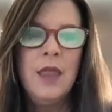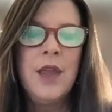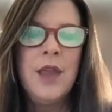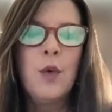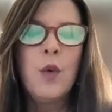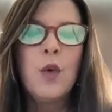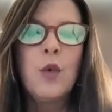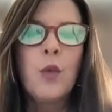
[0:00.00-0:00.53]

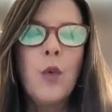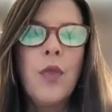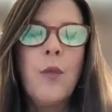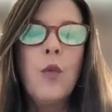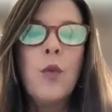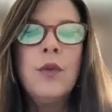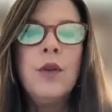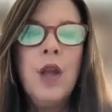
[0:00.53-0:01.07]
there
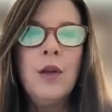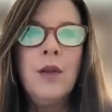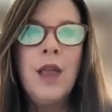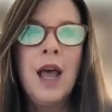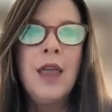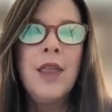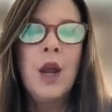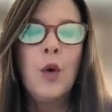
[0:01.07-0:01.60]

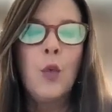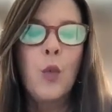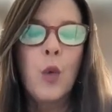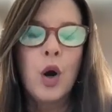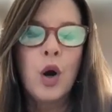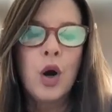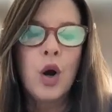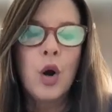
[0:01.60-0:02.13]

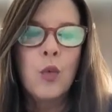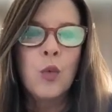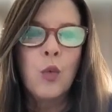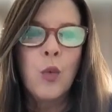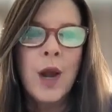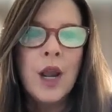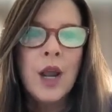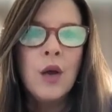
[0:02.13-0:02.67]
were
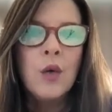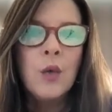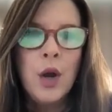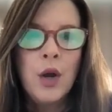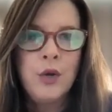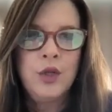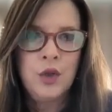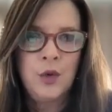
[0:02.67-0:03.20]

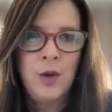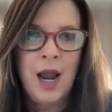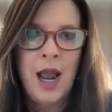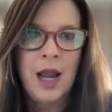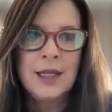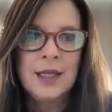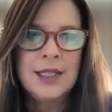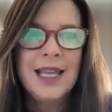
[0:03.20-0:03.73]
railroad
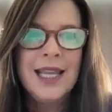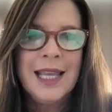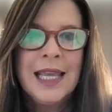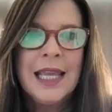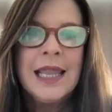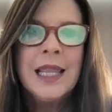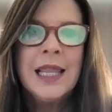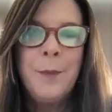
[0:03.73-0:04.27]
tracks
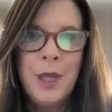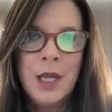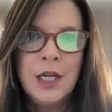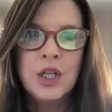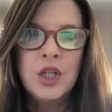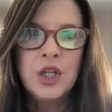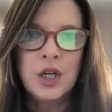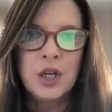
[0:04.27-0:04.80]
in the
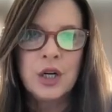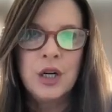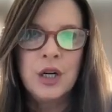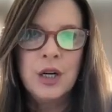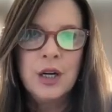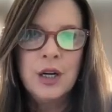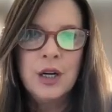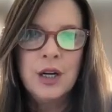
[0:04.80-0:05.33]
picture.
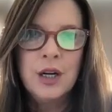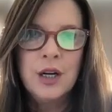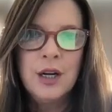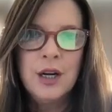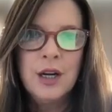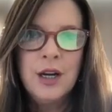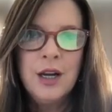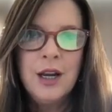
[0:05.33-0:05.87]

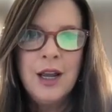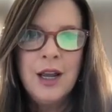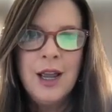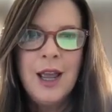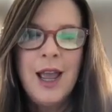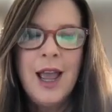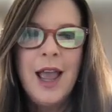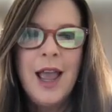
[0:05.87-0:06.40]

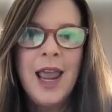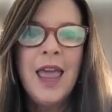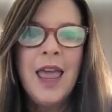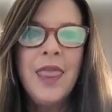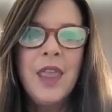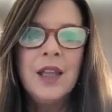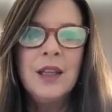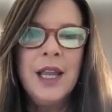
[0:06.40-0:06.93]

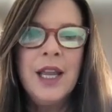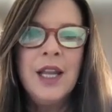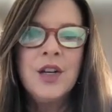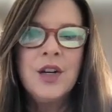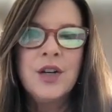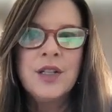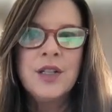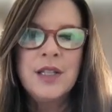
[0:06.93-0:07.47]
And the
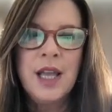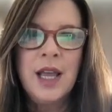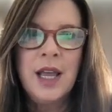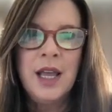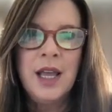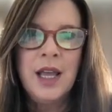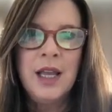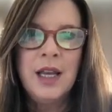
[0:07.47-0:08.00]
lender
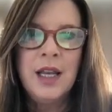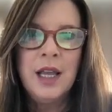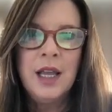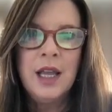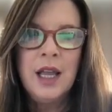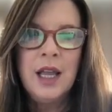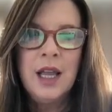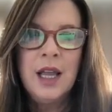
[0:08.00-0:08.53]
said,
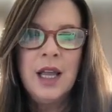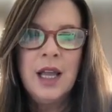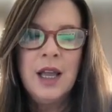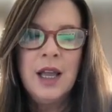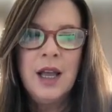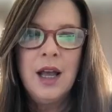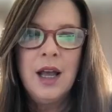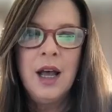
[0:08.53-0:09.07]

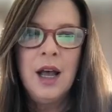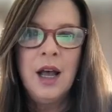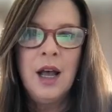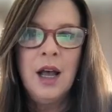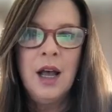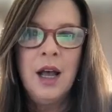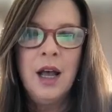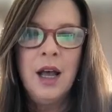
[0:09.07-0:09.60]

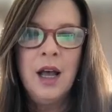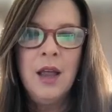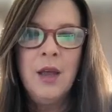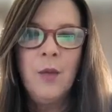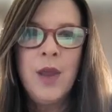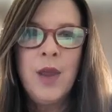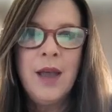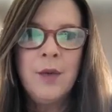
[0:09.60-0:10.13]

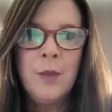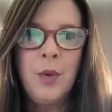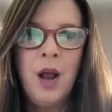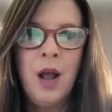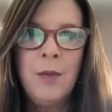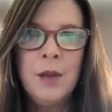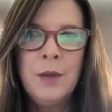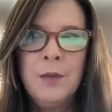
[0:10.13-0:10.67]
we have a
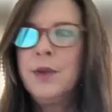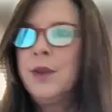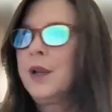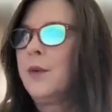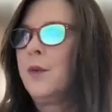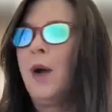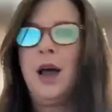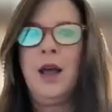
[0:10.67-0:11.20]
problem.
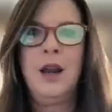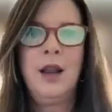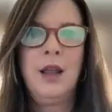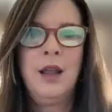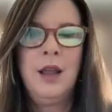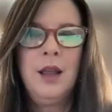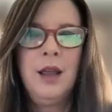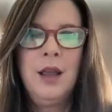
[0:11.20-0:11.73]
Like, what?
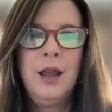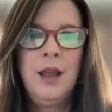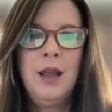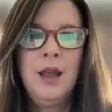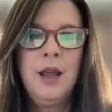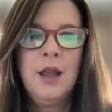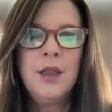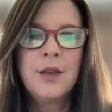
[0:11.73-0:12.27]

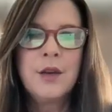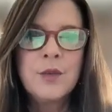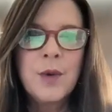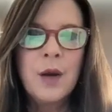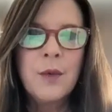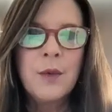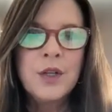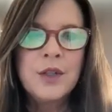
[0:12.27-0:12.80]
There's
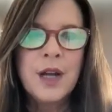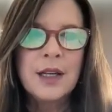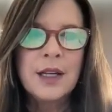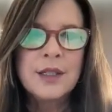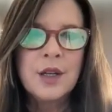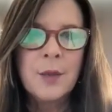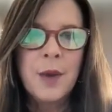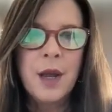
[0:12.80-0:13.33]
railroad
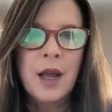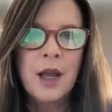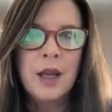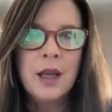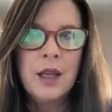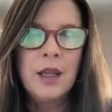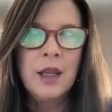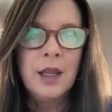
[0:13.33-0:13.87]
tracks nearby.
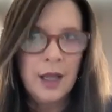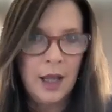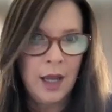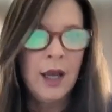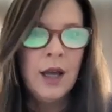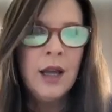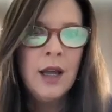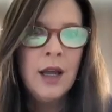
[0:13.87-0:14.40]

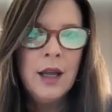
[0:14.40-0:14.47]
Yeah.